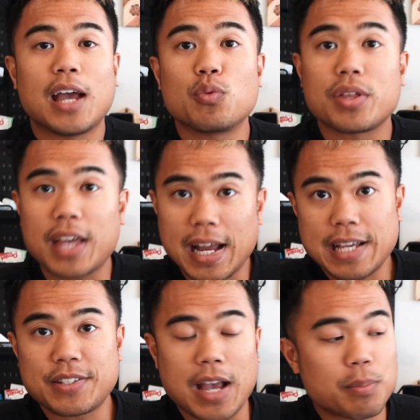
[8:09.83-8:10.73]
And with that
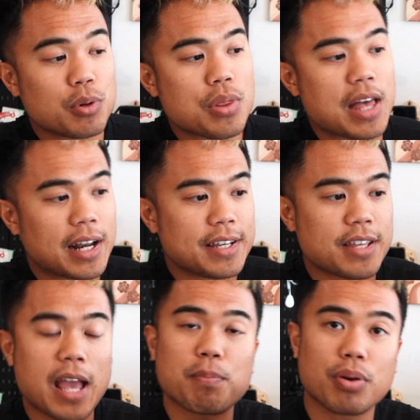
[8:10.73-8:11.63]
example, that
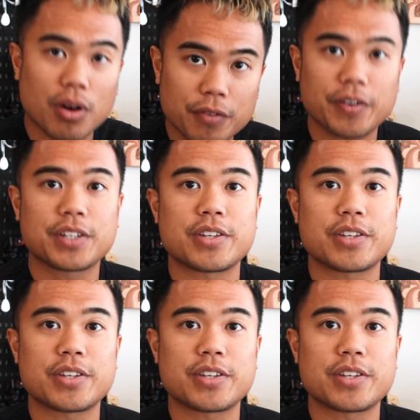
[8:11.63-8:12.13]
is a perfect